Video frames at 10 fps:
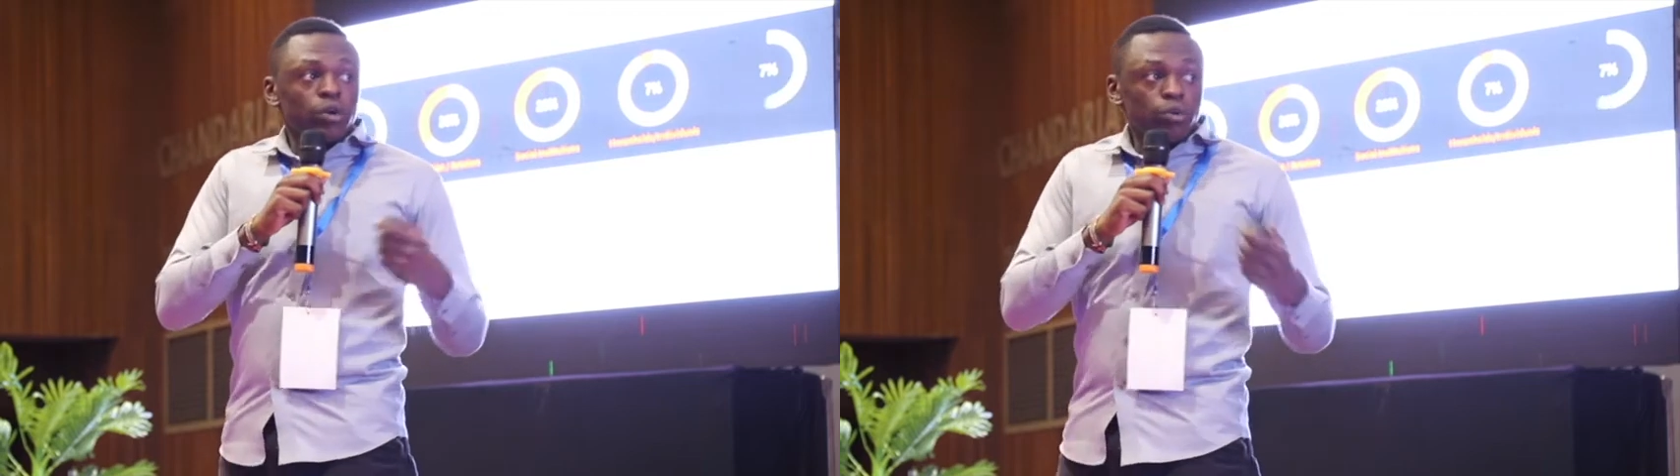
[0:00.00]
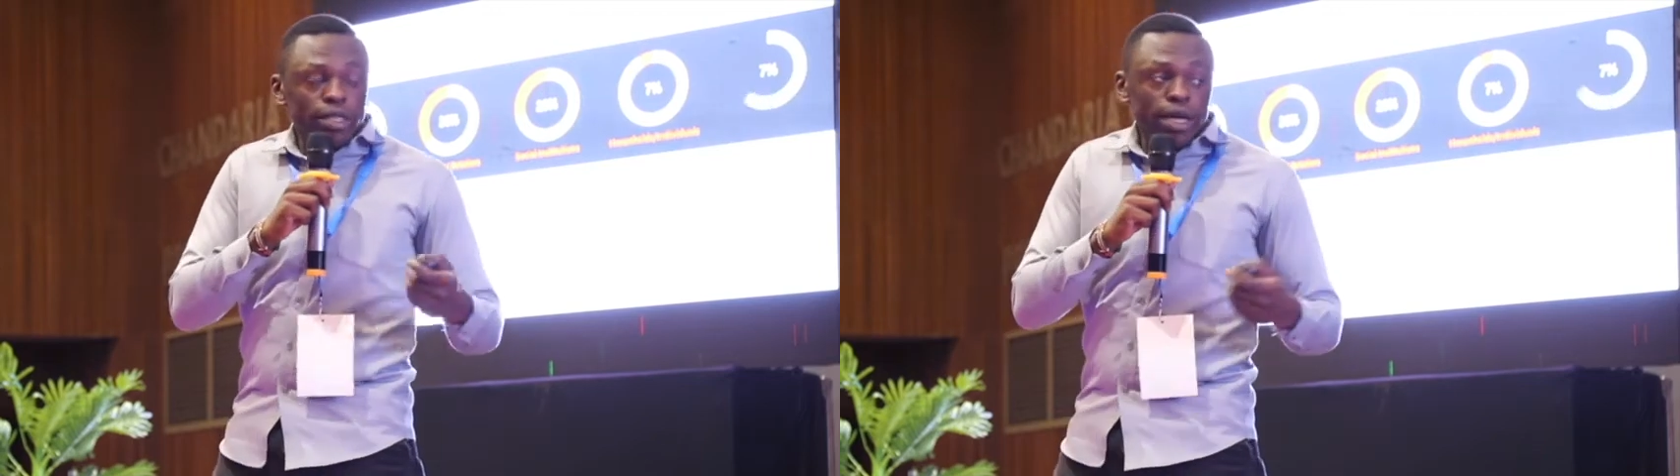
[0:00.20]

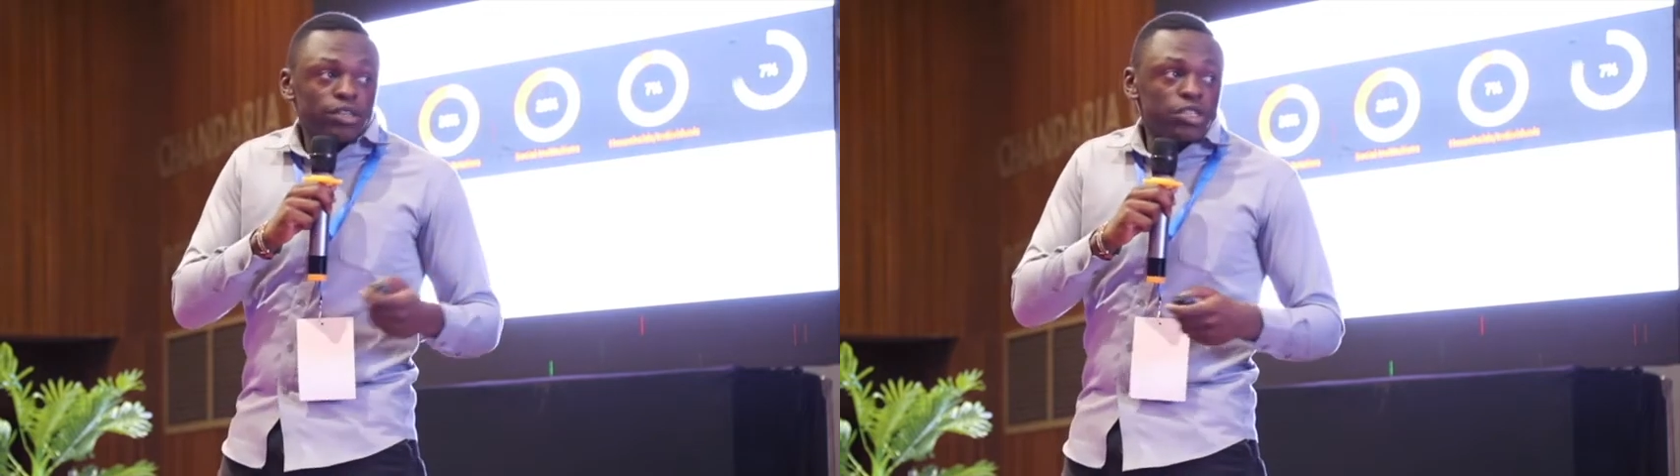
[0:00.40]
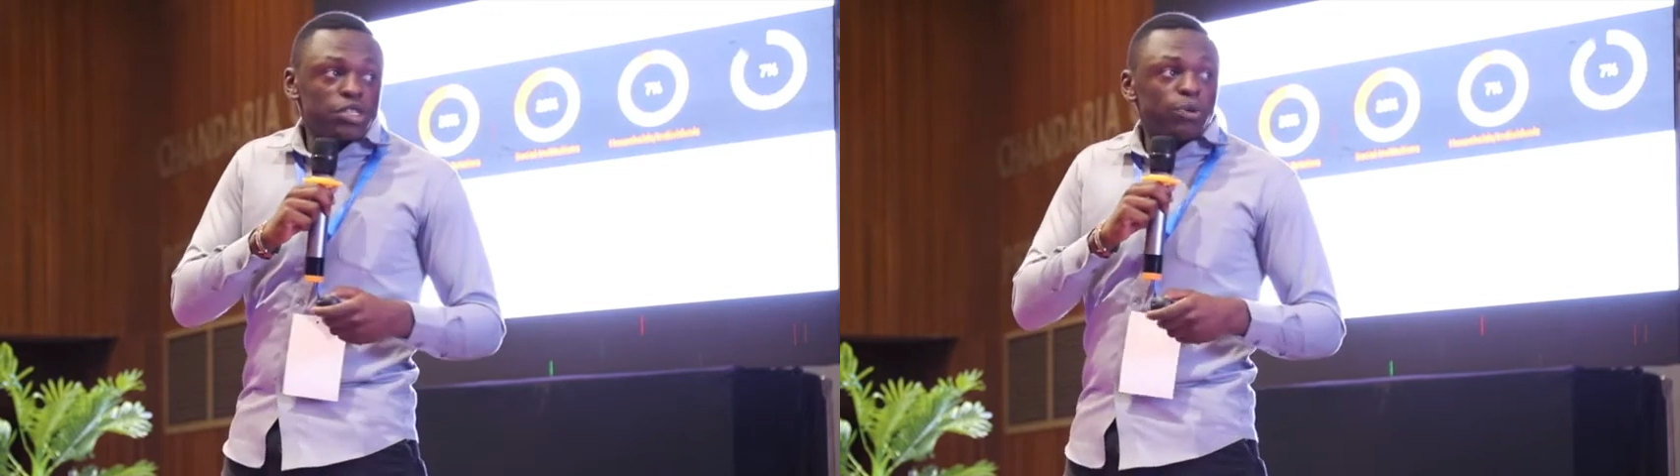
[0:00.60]
We then
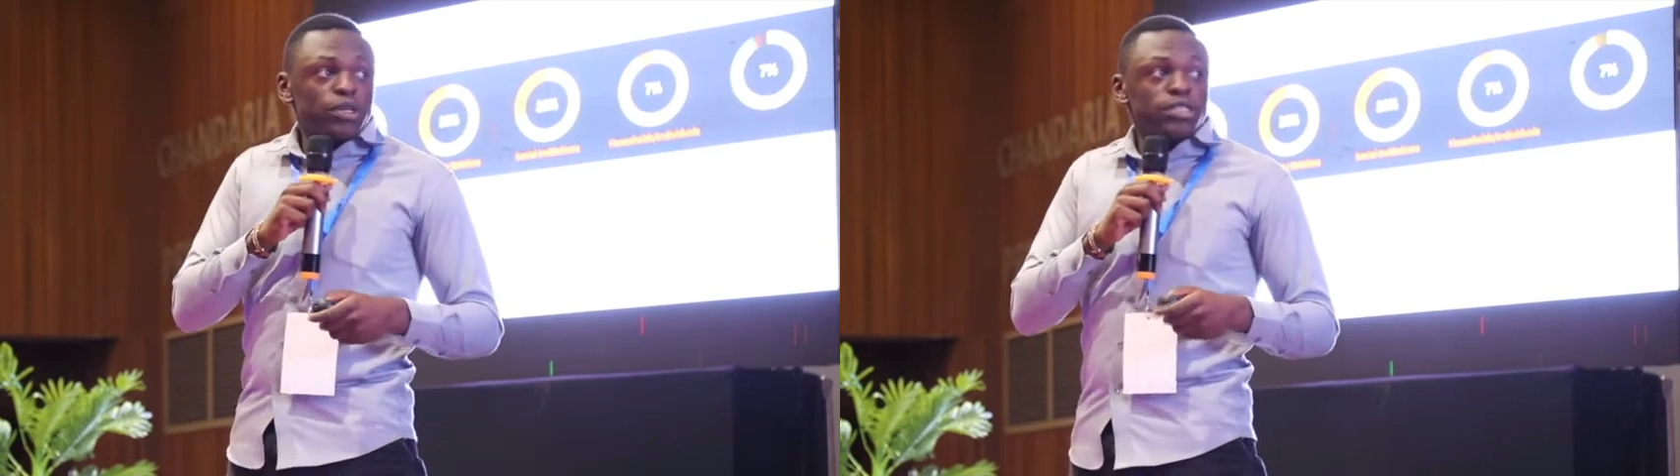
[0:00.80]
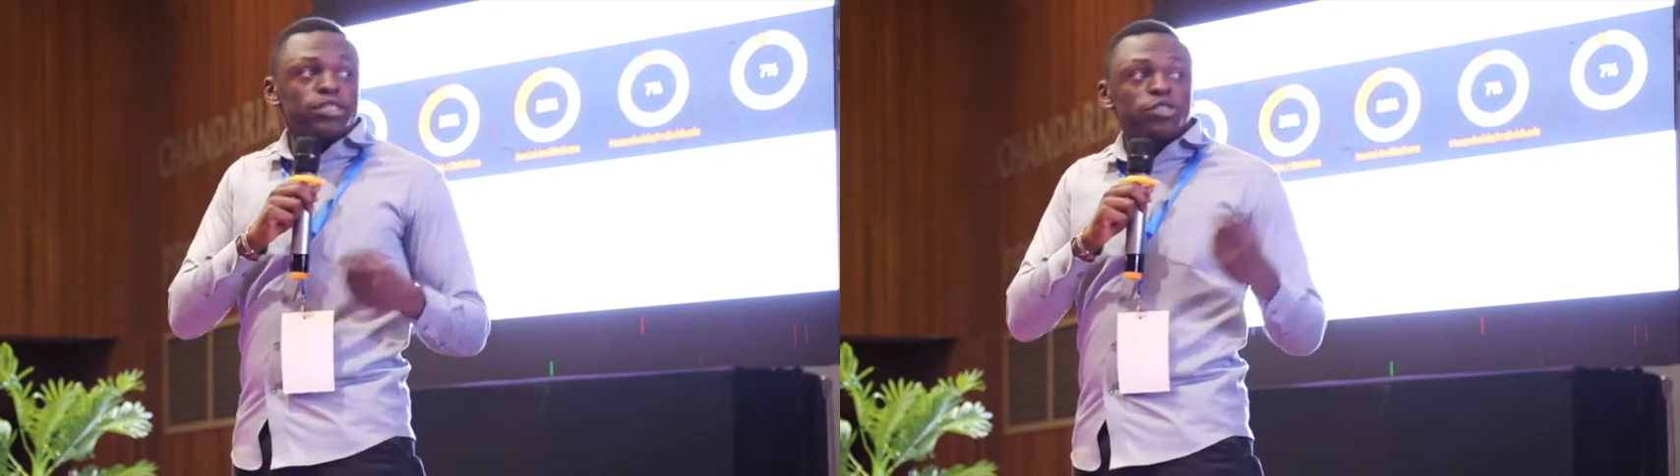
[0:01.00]

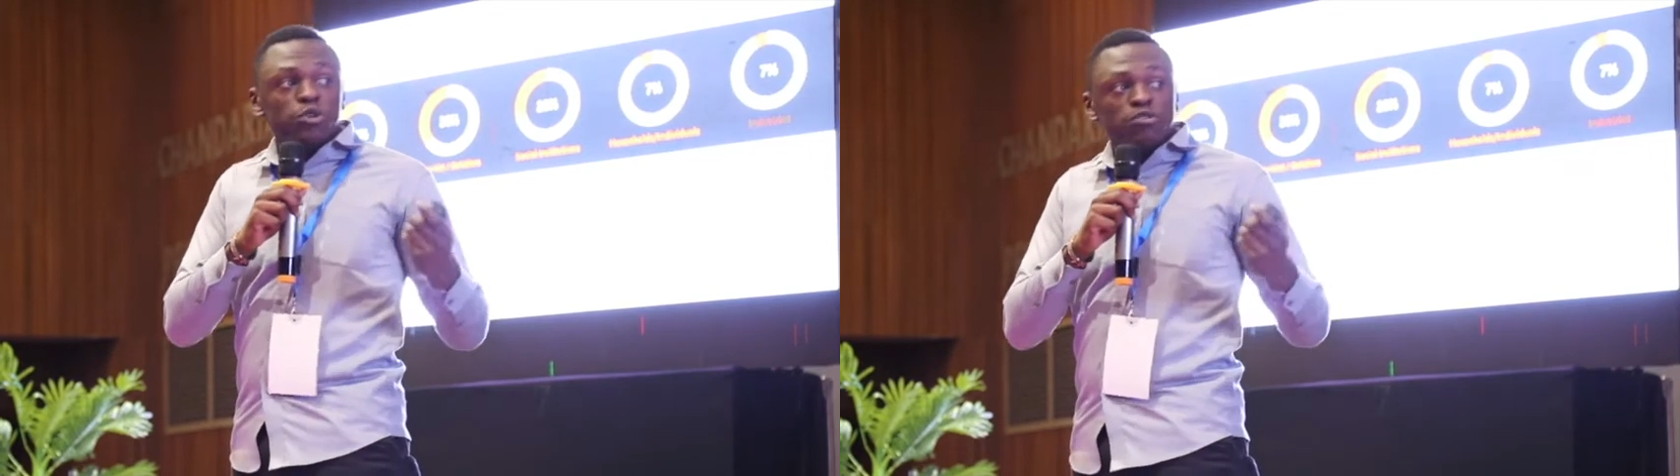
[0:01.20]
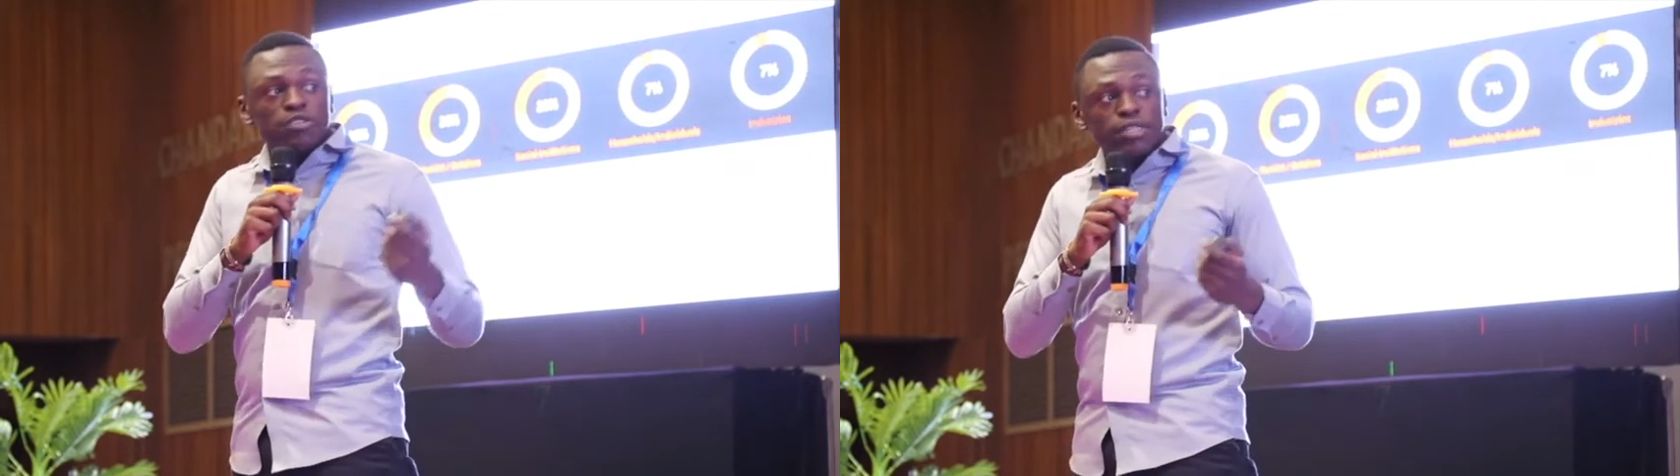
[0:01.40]
transport it
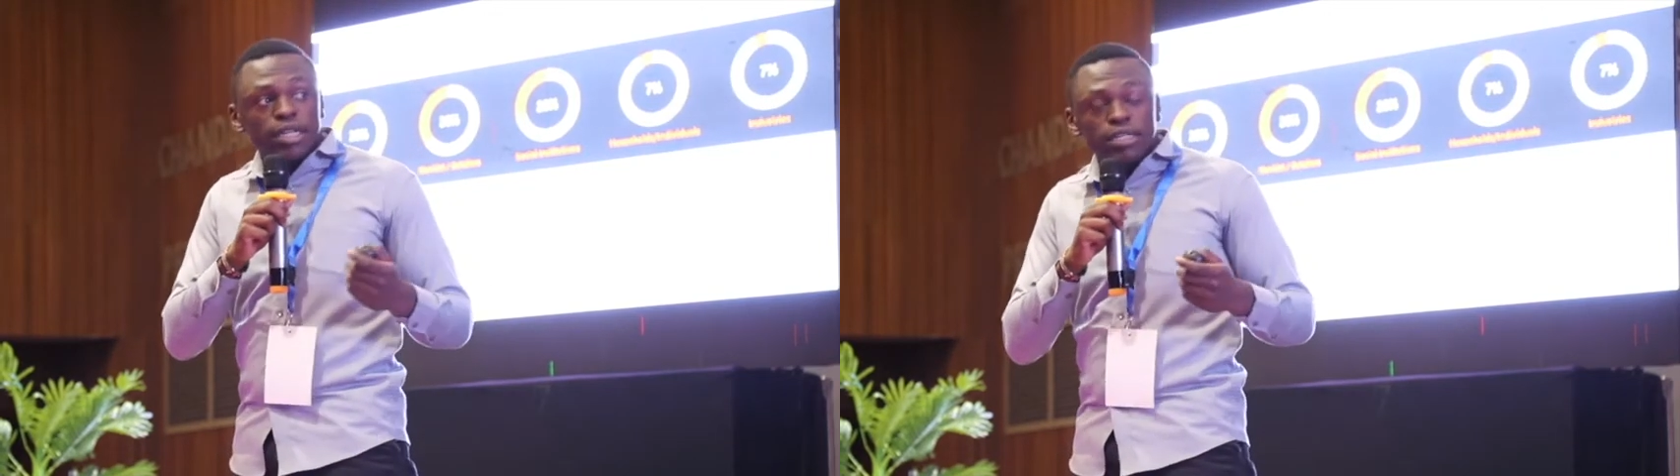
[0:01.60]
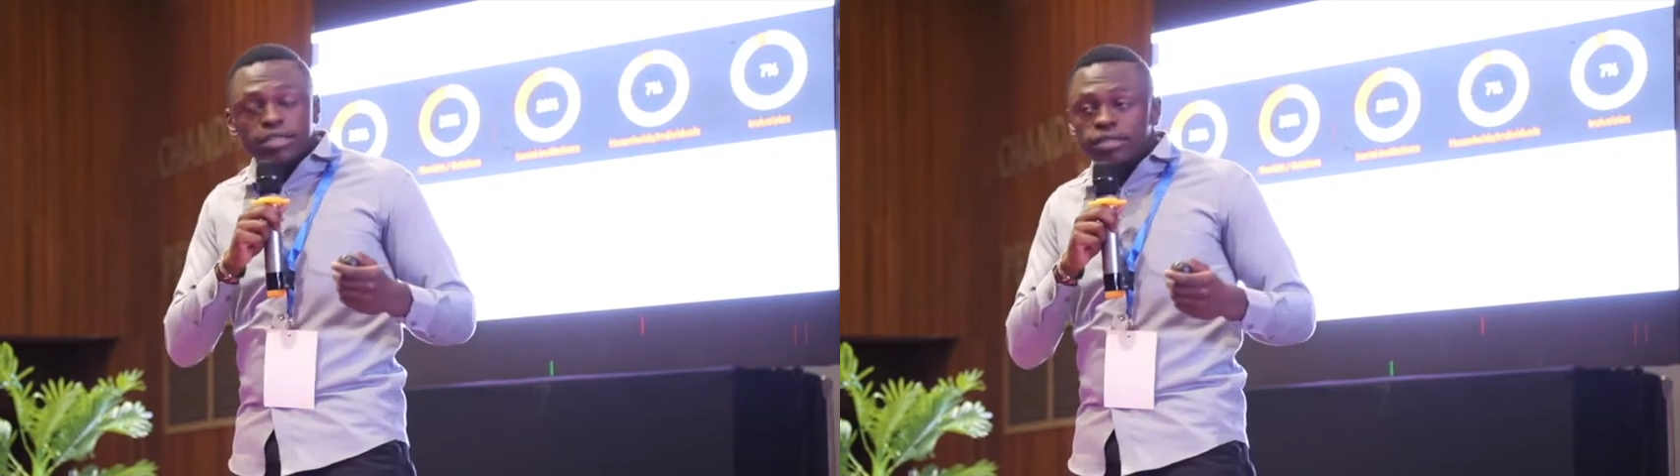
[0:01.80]
into our
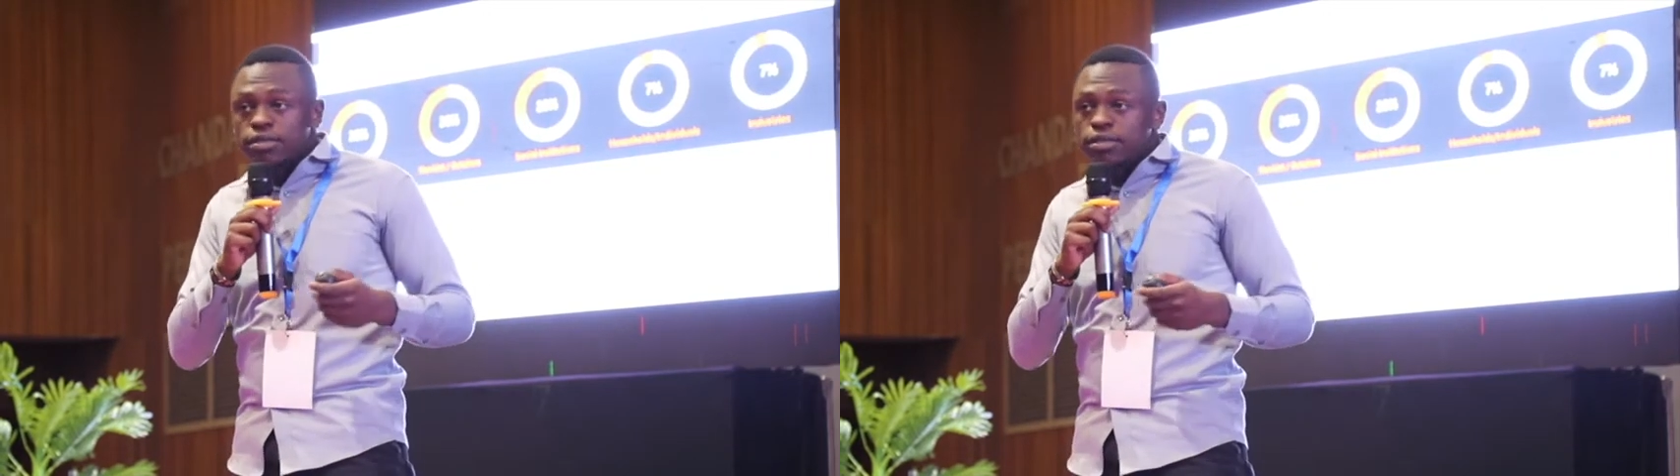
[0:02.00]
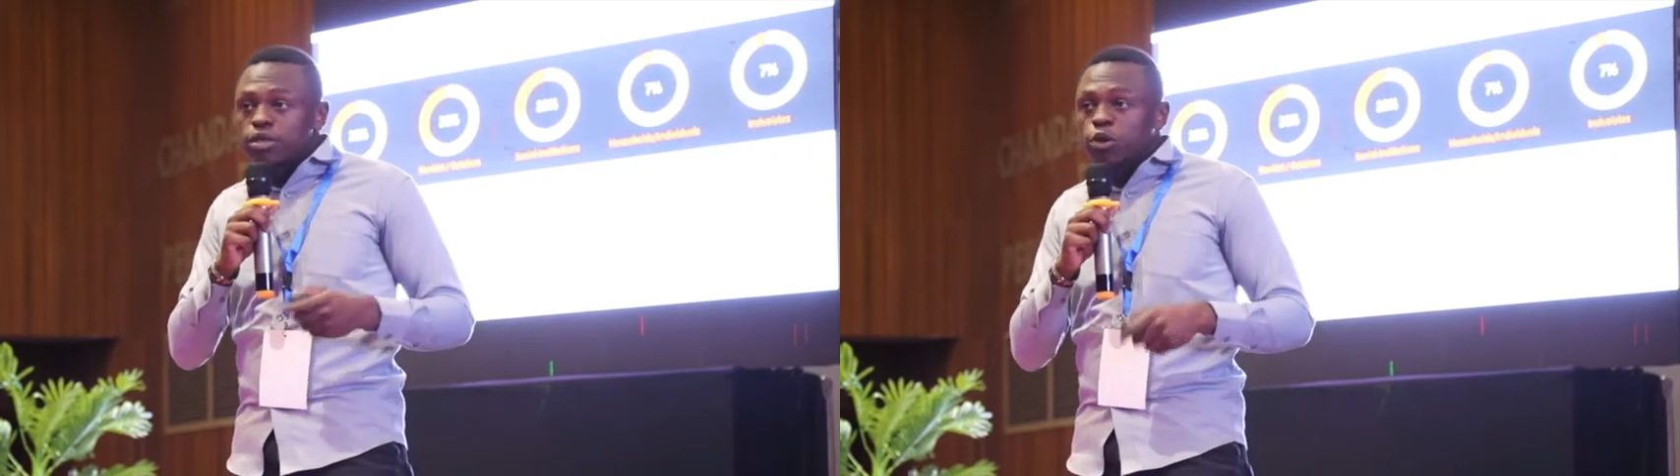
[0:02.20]

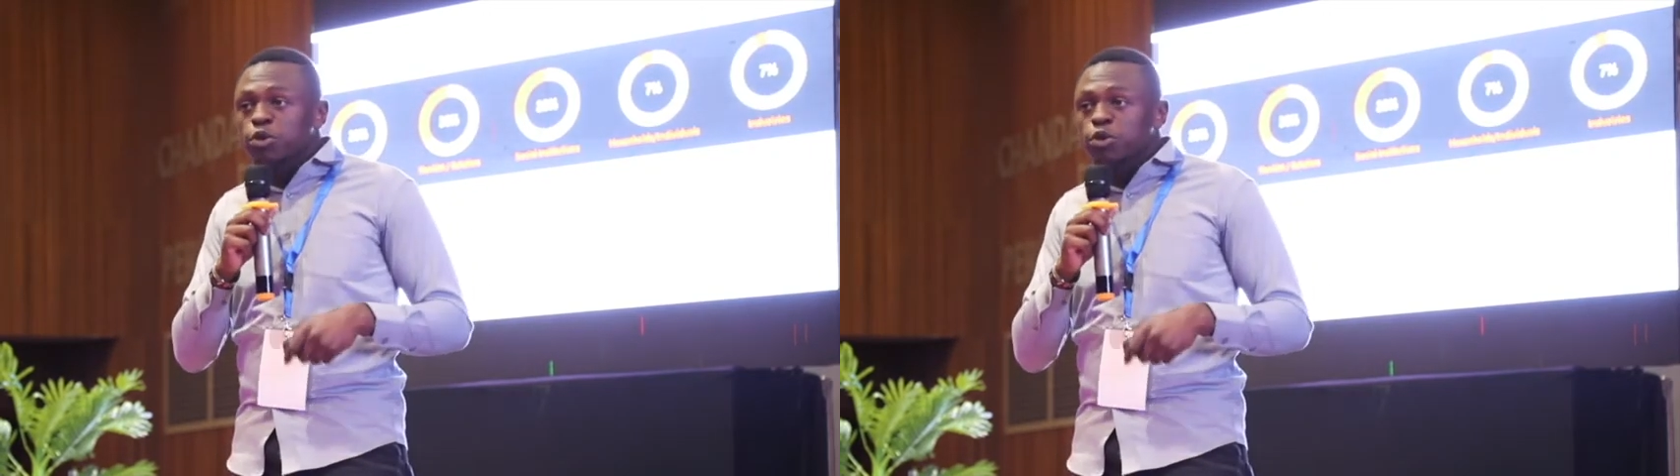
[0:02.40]
facilities,